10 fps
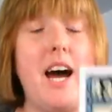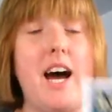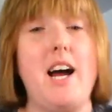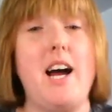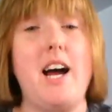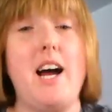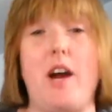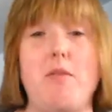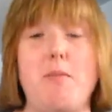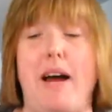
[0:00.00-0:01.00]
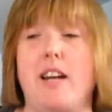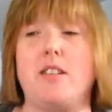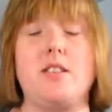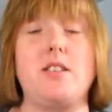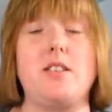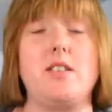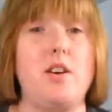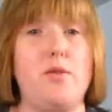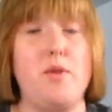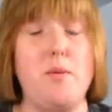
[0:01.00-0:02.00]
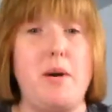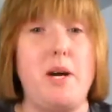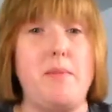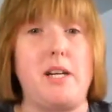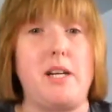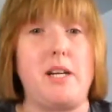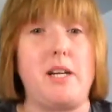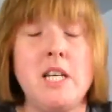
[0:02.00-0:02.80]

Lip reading: They are a band that are from Birmingham.